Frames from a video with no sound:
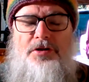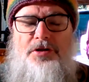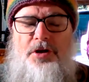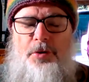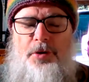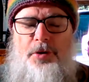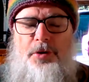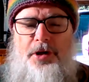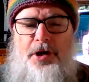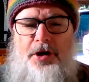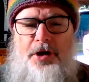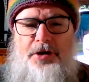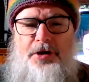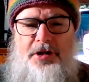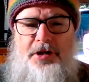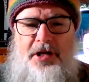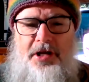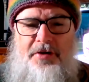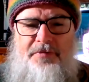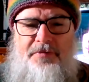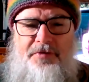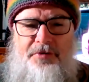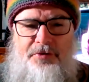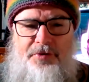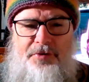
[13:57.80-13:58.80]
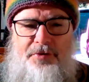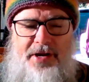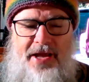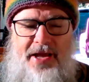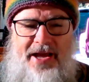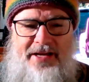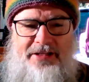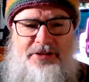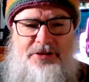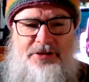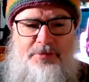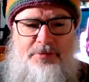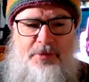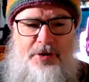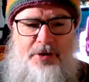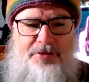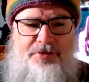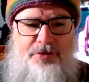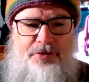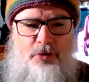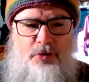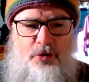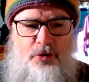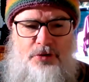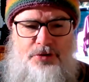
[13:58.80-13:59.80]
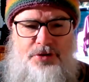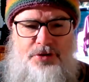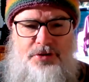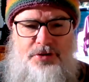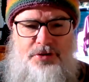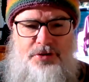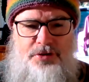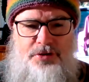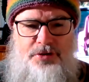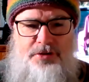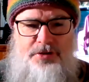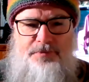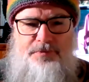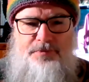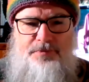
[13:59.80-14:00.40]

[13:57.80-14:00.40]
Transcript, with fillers: So I only ever react to my thoughts.